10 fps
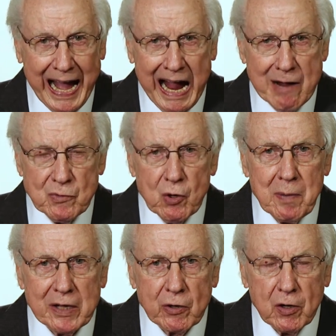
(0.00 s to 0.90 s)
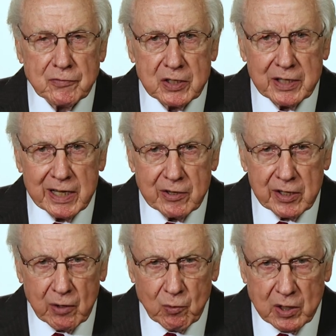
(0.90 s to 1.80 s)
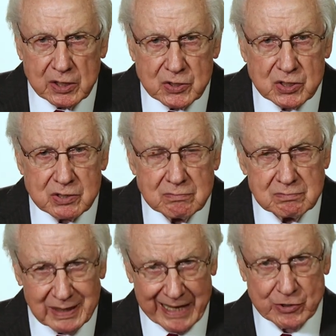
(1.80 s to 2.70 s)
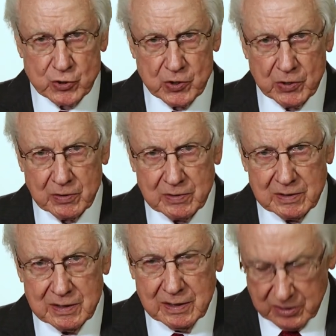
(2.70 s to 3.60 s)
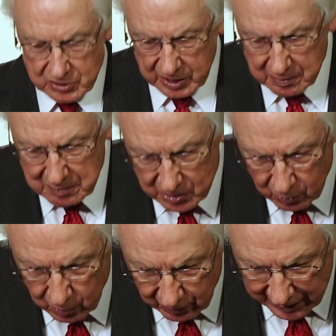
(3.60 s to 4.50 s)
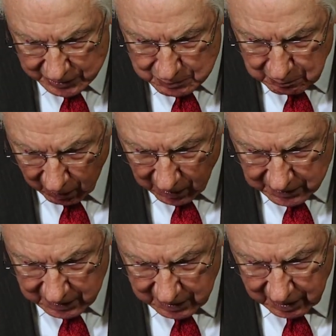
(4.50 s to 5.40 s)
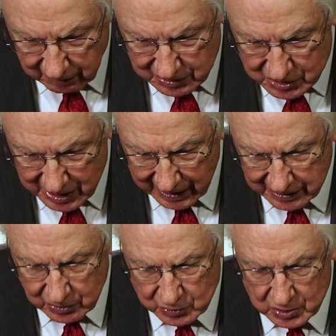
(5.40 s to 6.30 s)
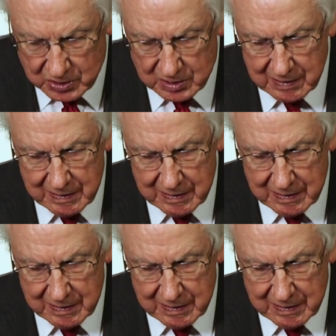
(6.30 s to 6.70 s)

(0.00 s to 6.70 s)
I'm no better off today than I was last year. It's getting me nowhere. That's part of his diagnosis.